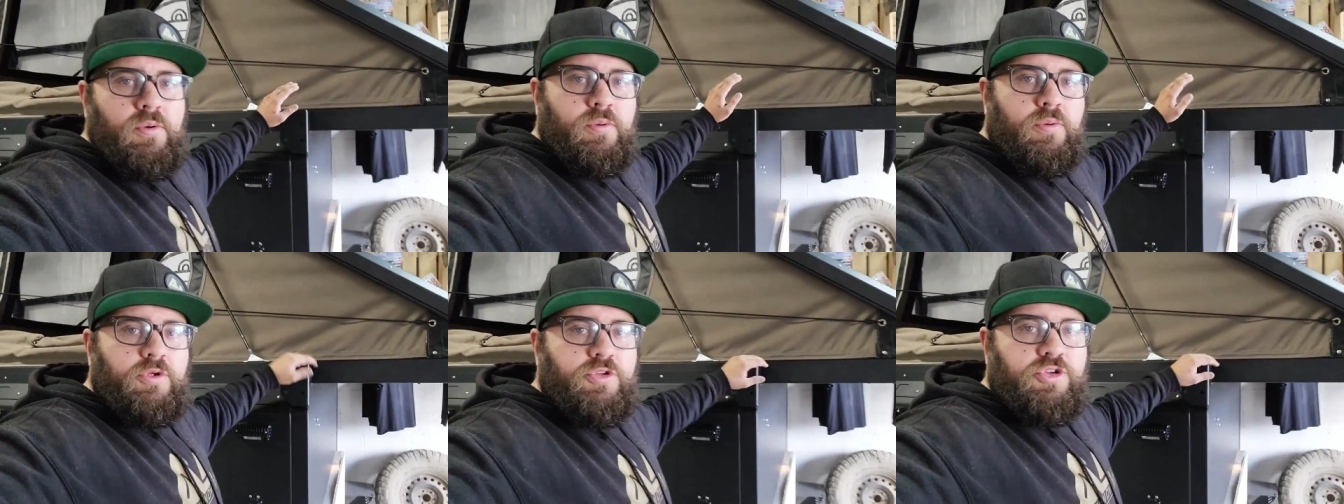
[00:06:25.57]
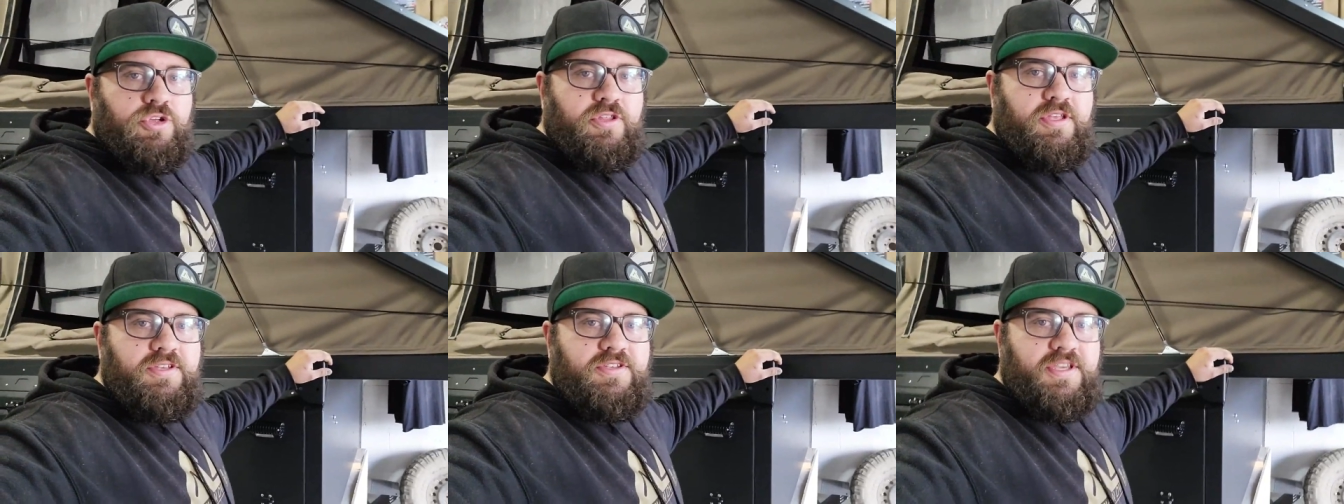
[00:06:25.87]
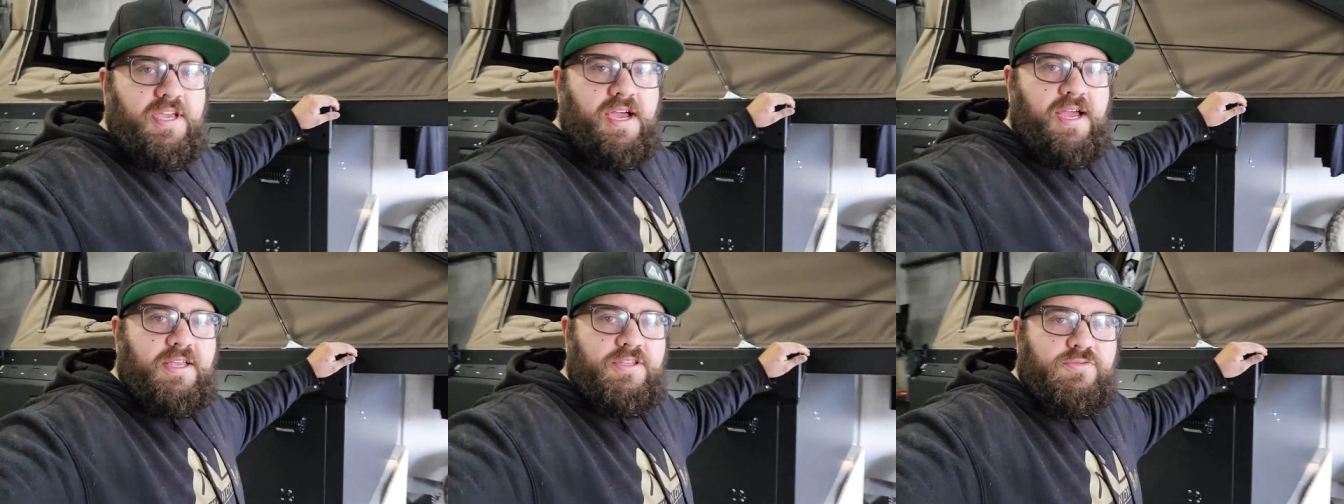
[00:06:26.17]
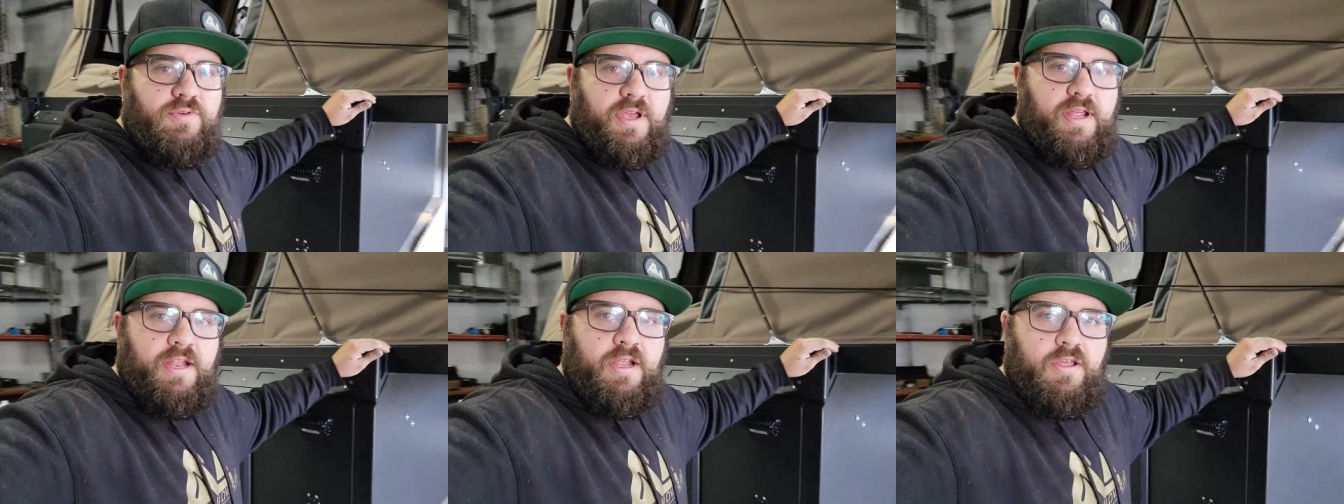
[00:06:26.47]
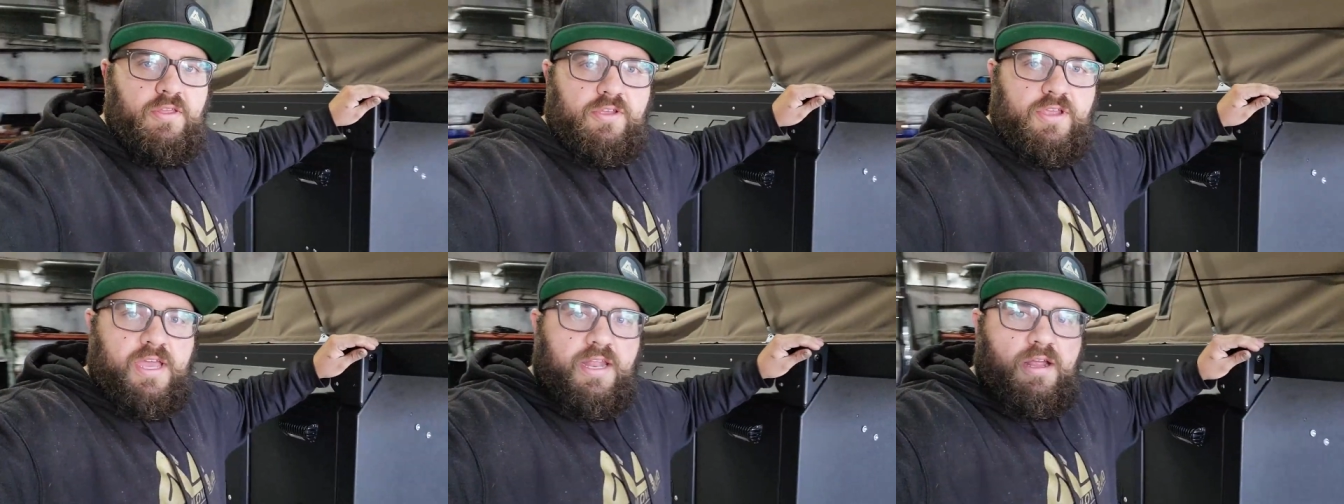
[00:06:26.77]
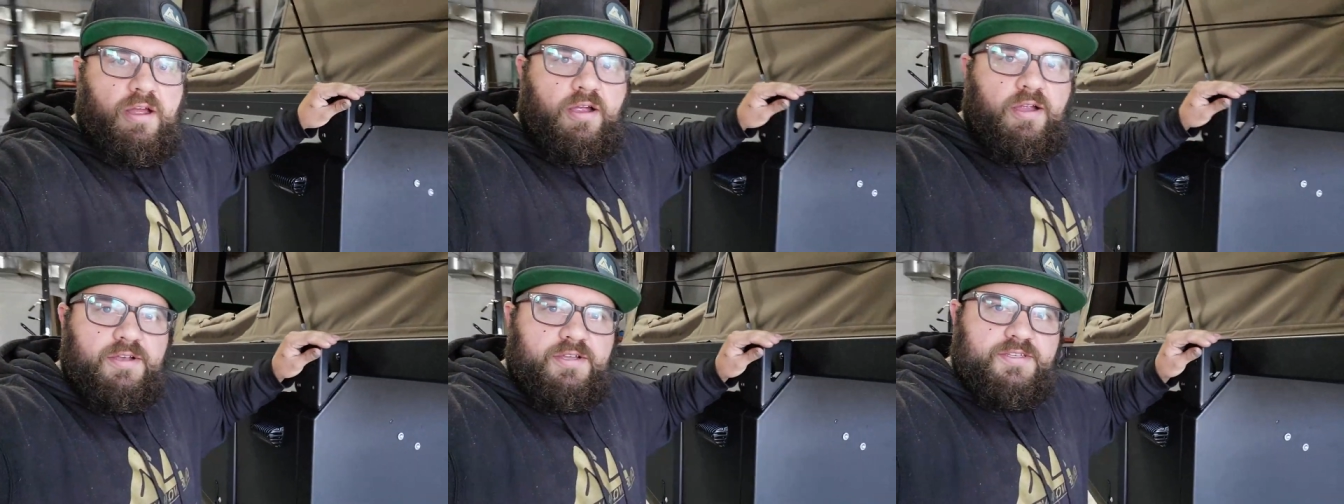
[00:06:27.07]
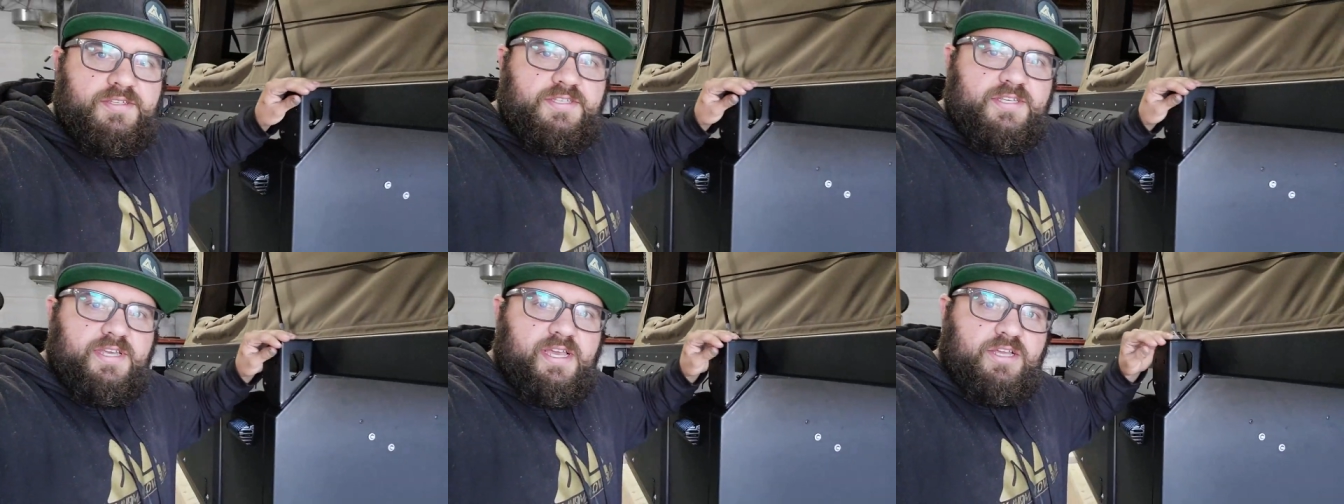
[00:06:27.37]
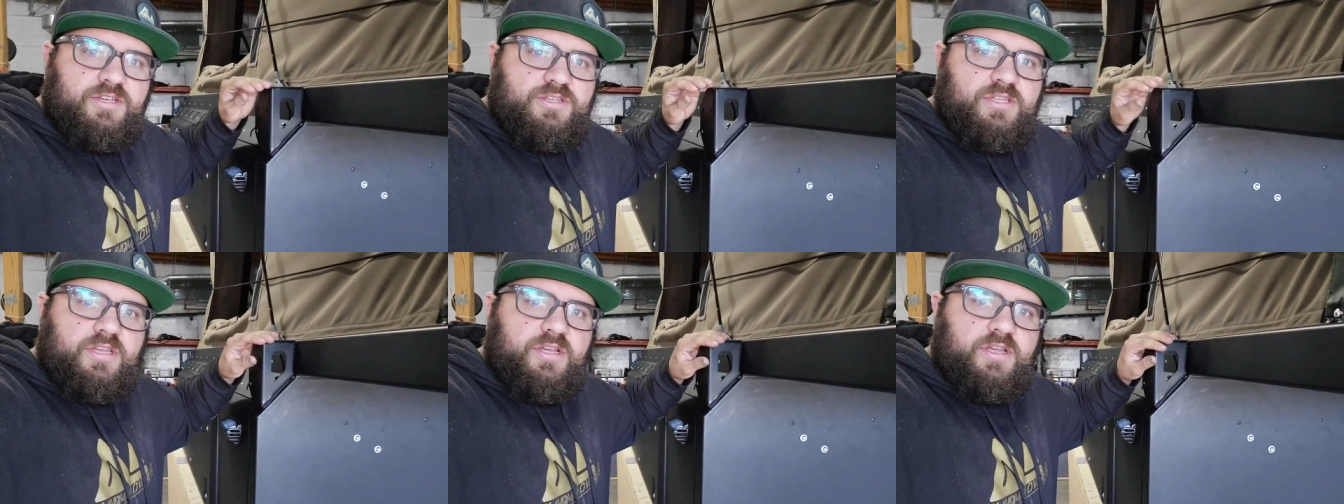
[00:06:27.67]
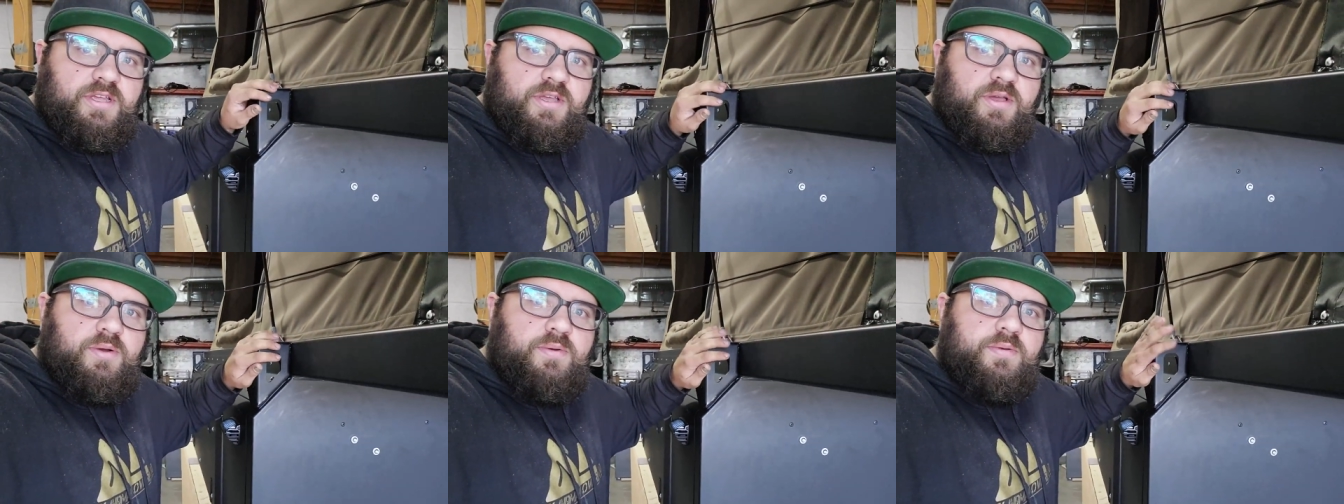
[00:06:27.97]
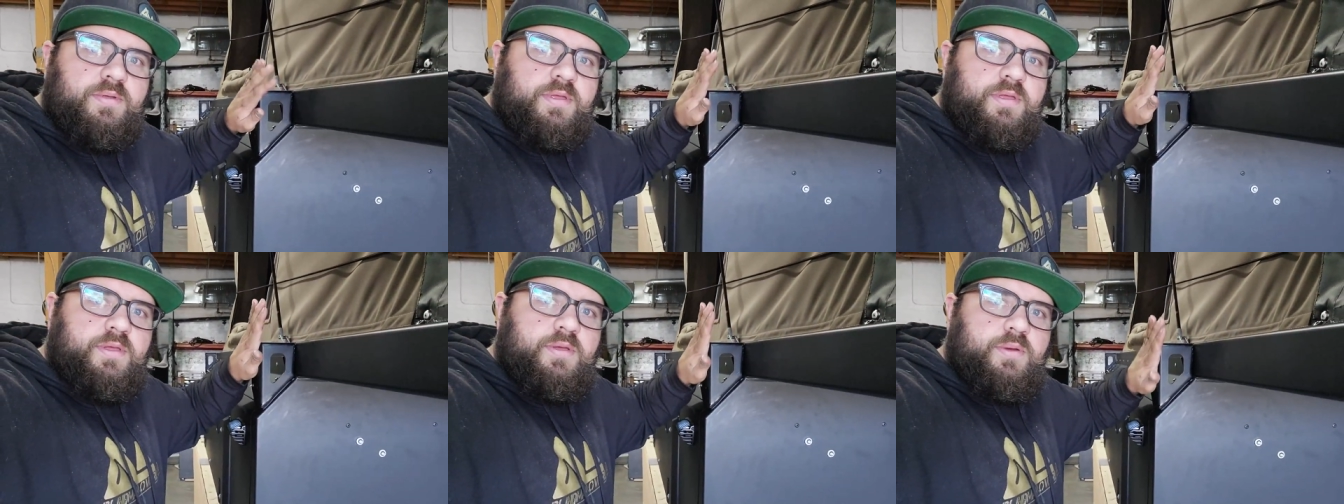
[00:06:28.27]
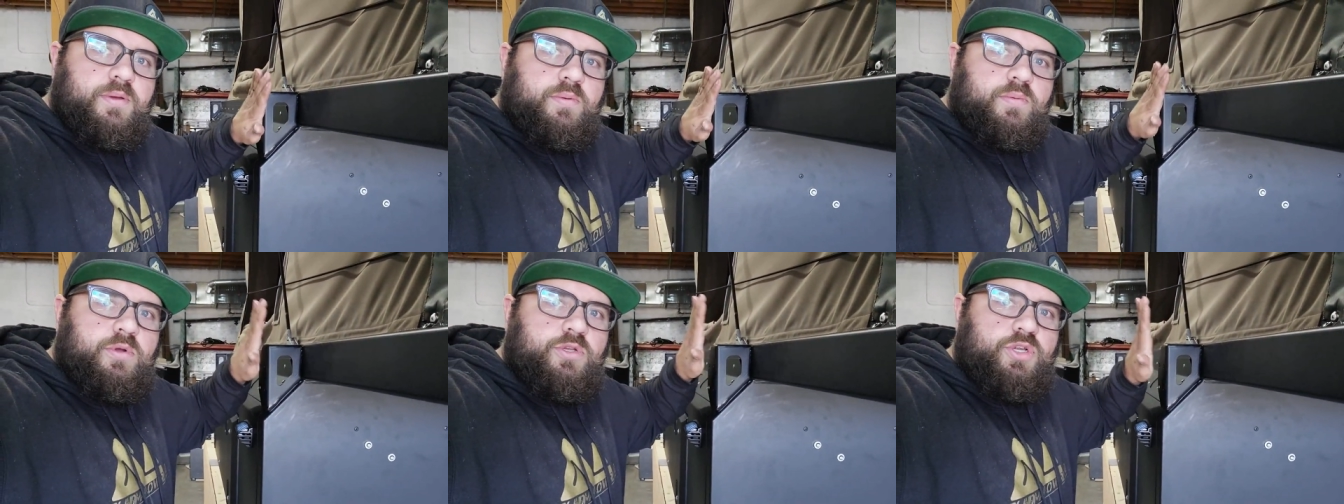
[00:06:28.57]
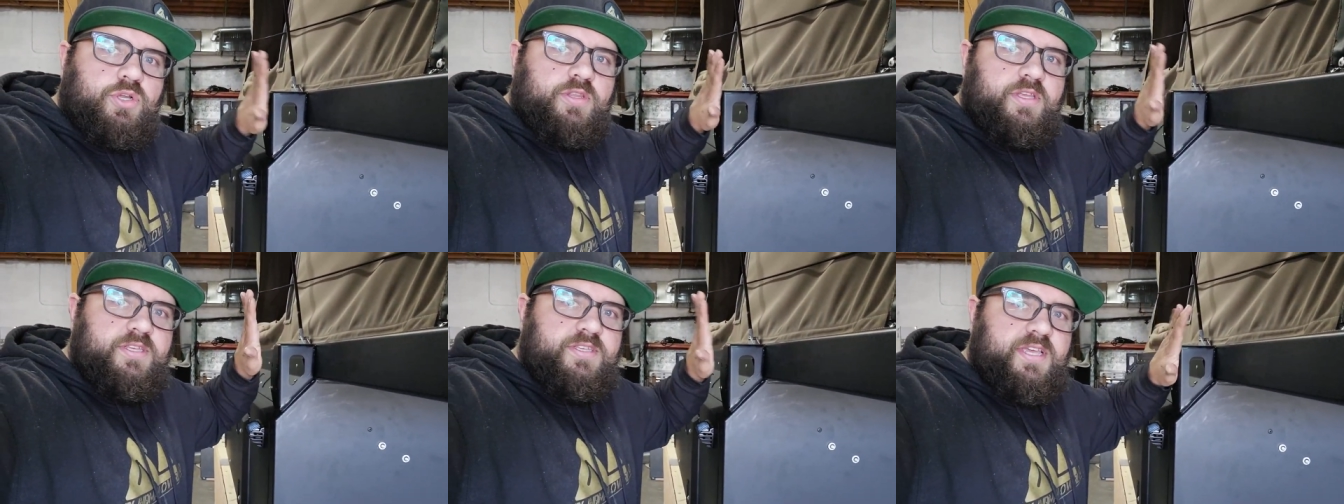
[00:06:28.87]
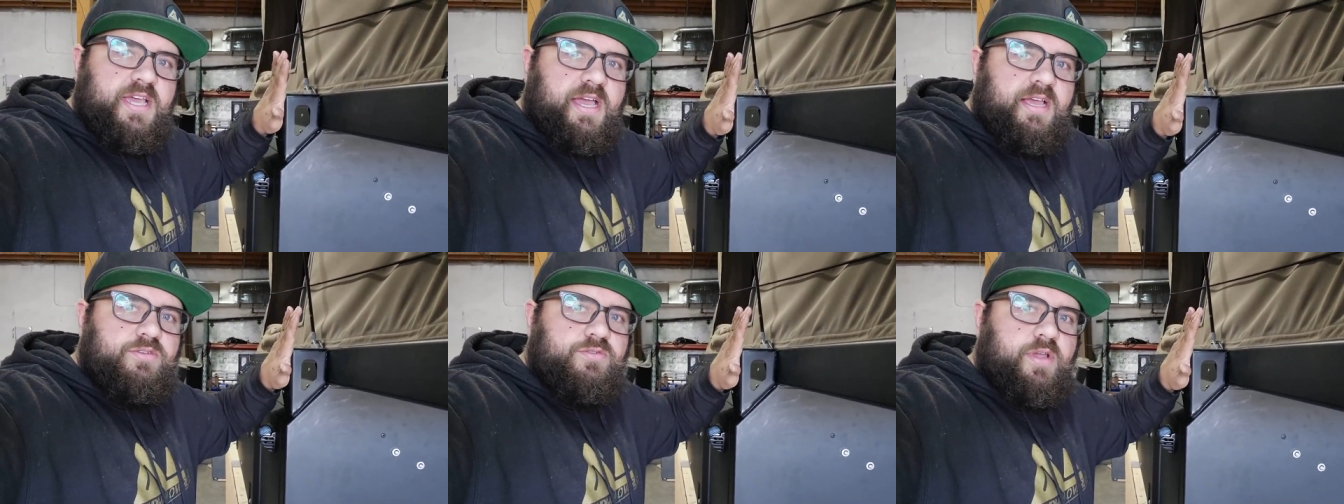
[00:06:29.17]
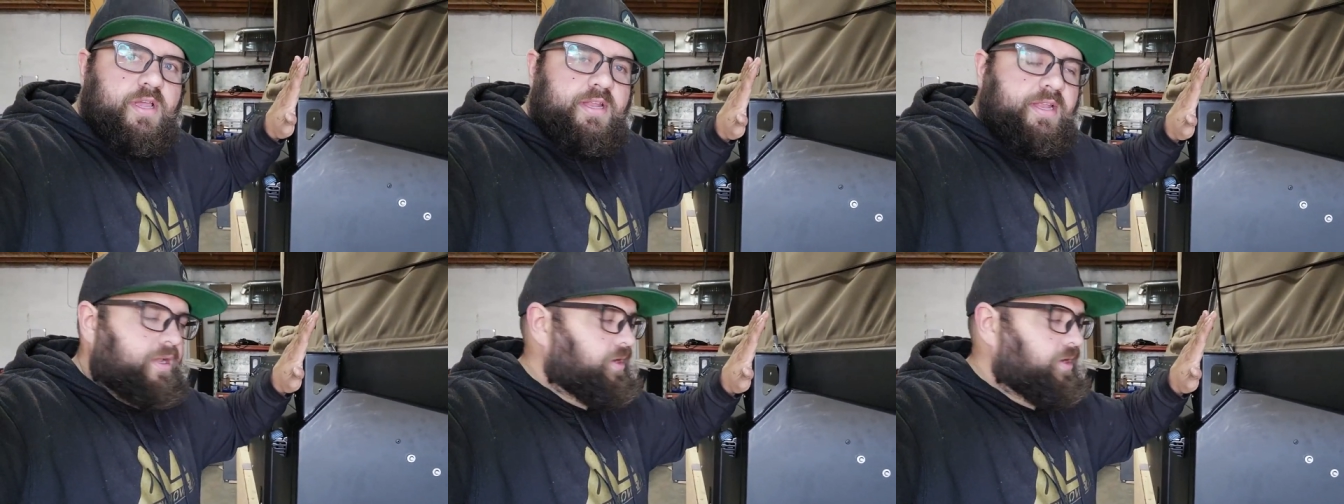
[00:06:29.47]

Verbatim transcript: which are these guys right here. They're kind of hard to see, actually. There you go. Which are these guys right